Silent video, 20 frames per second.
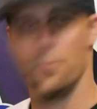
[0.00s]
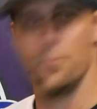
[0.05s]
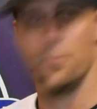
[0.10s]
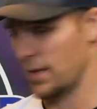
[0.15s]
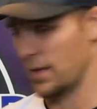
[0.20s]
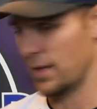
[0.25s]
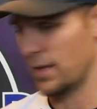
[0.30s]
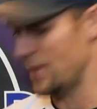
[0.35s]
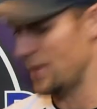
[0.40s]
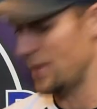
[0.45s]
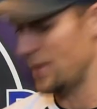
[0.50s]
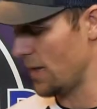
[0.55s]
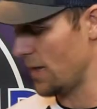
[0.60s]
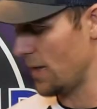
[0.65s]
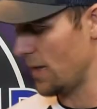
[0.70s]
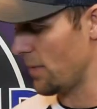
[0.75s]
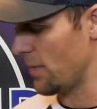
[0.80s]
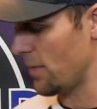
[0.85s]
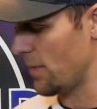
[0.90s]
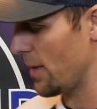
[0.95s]
I can take out my
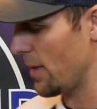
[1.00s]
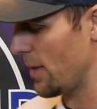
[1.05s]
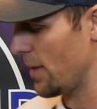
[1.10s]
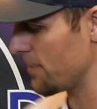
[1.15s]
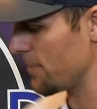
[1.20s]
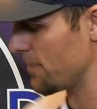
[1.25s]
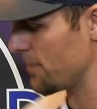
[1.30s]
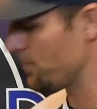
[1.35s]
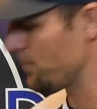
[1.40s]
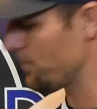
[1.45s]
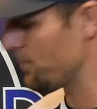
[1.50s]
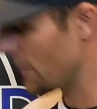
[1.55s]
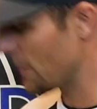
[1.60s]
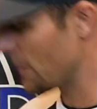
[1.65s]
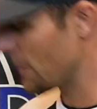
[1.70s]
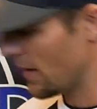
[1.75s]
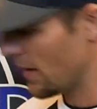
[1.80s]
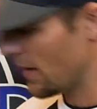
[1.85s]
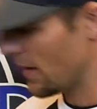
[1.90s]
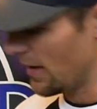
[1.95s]
pen
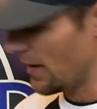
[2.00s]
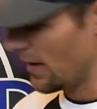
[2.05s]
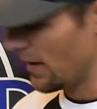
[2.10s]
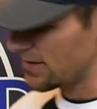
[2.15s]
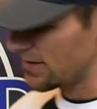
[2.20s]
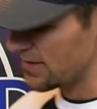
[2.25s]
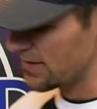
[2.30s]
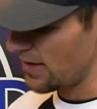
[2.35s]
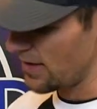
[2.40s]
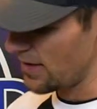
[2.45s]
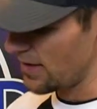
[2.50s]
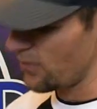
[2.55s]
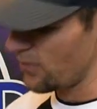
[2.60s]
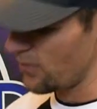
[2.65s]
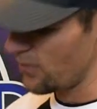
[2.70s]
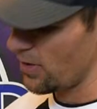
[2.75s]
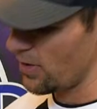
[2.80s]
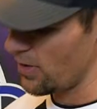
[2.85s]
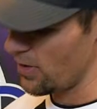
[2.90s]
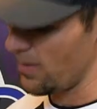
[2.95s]
and I say over here
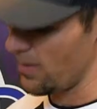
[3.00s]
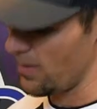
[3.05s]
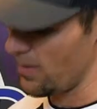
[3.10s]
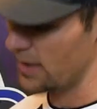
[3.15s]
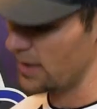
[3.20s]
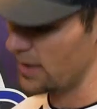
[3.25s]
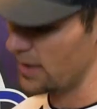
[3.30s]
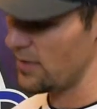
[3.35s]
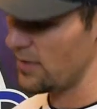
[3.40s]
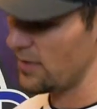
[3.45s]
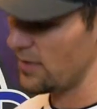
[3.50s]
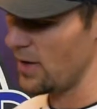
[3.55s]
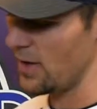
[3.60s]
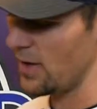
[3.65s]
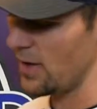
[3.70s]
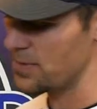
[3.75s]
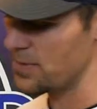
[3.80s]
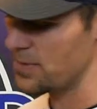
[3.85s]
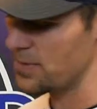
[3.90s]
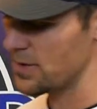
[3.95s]
on my activity
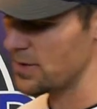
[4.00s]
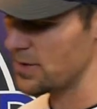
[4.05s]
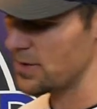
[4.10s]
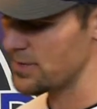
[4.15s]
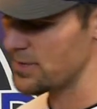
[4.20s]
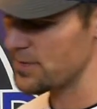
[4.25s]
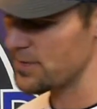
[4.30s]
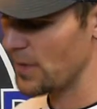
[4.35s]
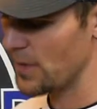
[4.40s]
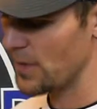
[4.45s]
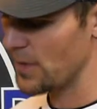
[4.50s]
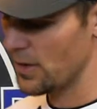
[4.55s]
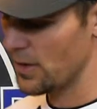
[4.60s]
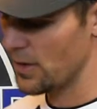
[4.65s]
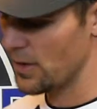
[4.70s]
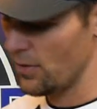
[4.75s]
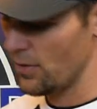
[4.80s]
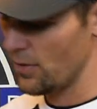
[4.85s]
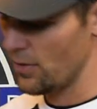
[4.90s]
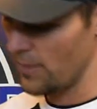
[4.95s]
options, you
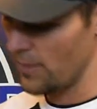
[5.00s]
know, I